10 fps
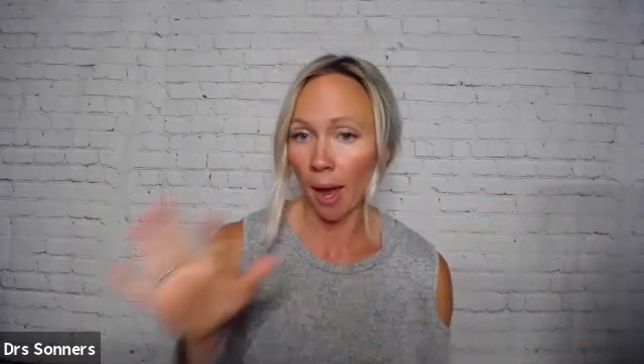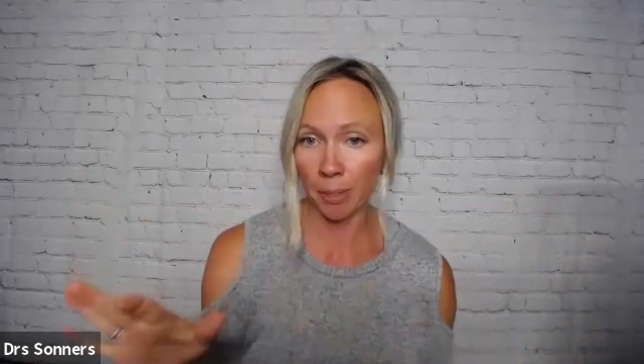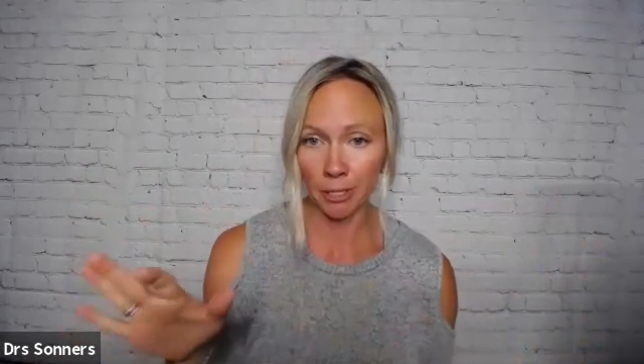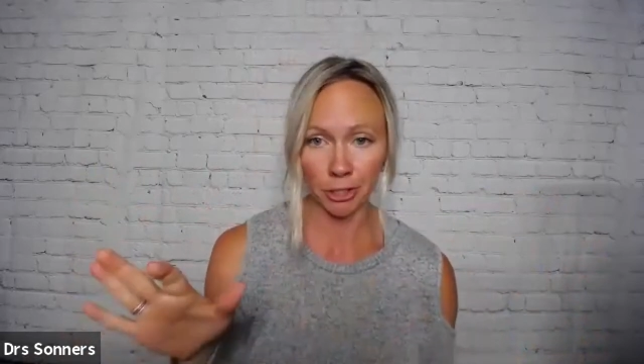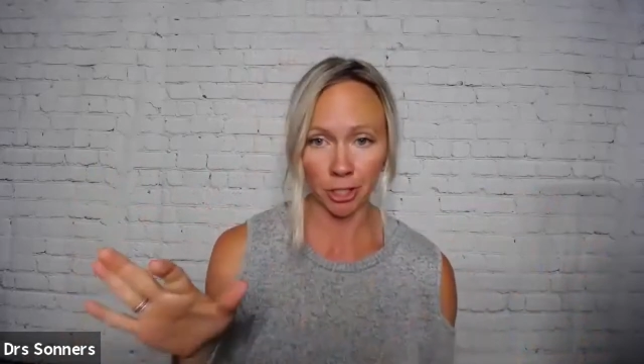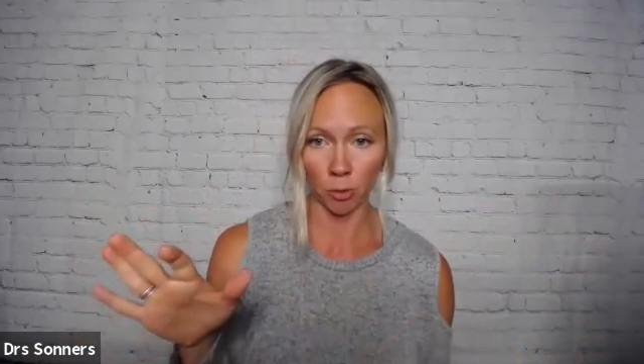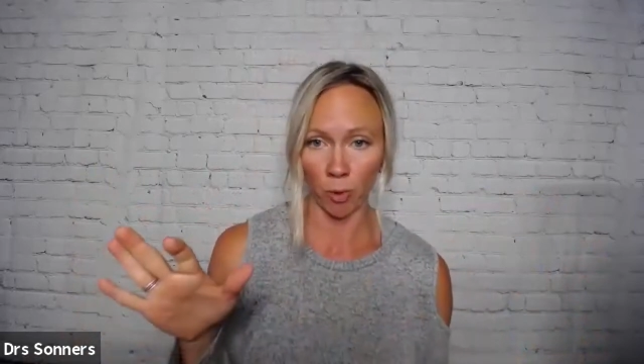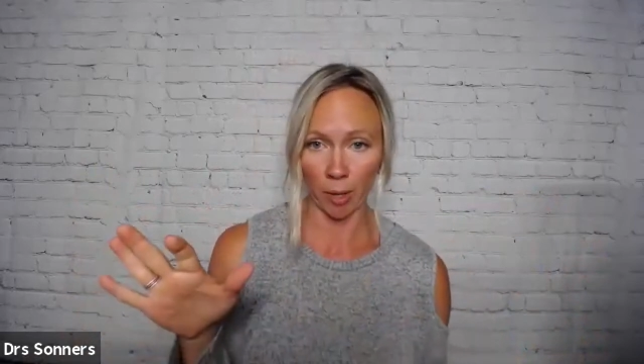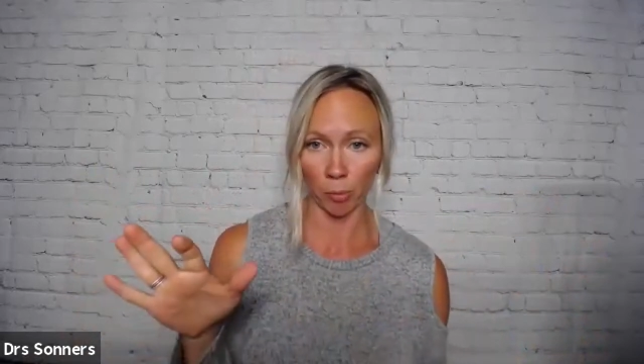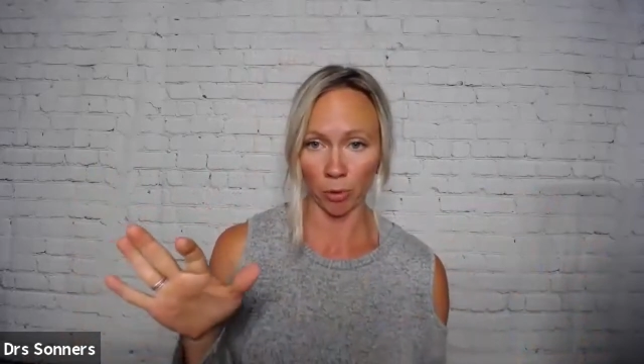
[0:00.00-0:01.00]
to share way
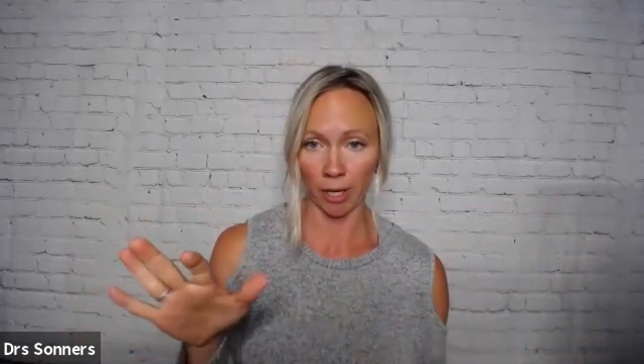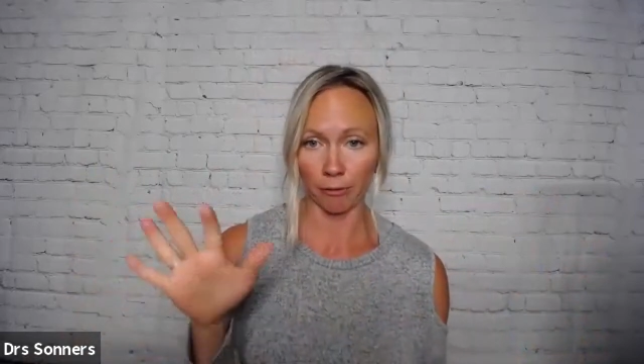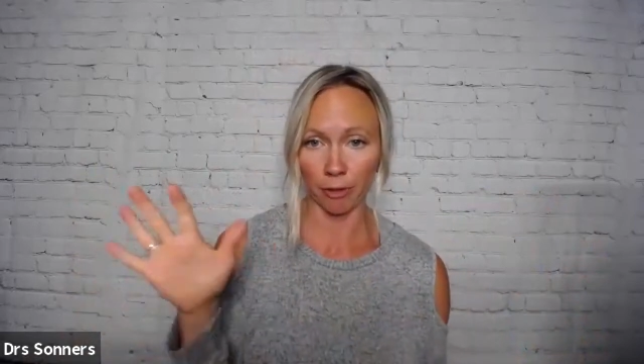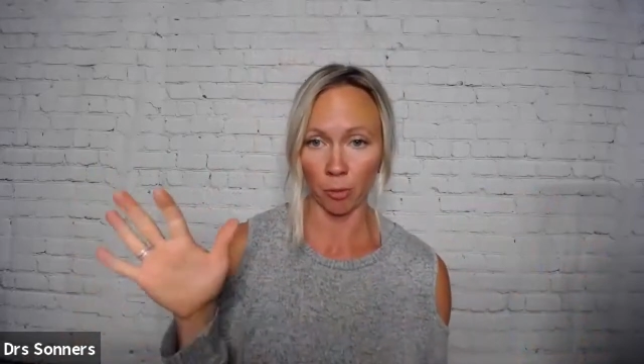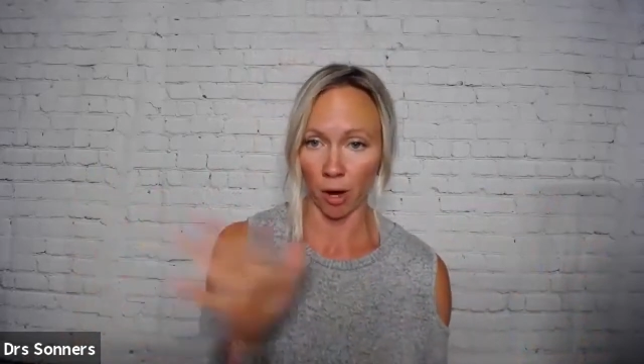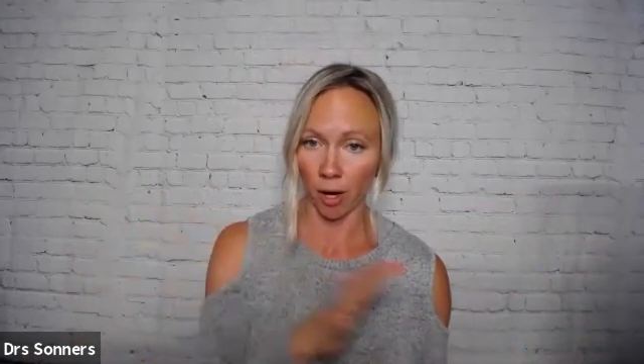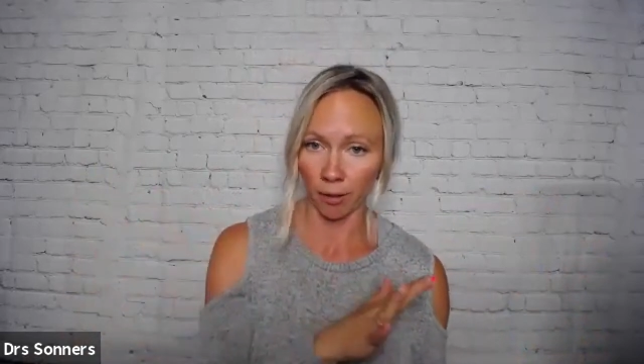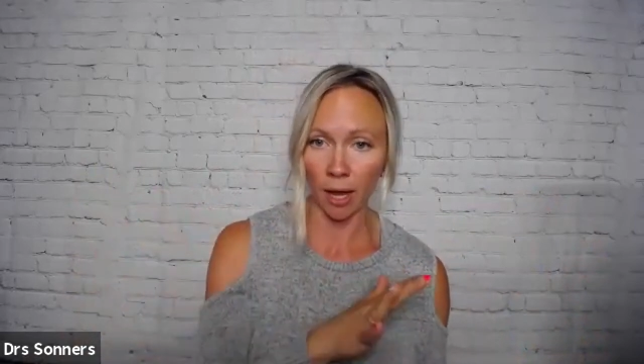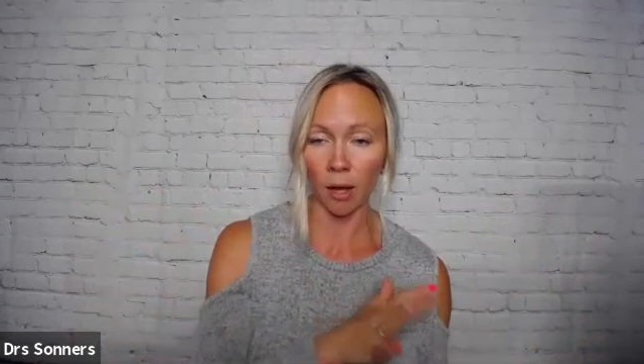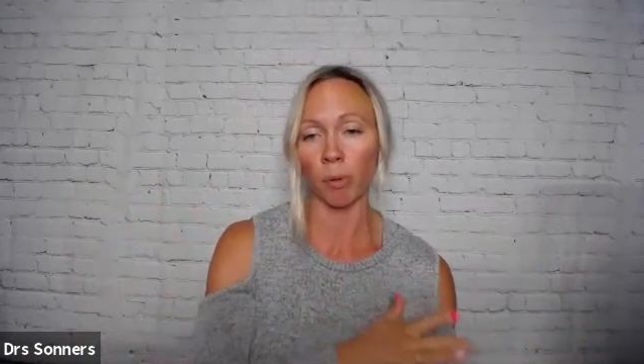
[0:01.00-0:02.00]
more info on that,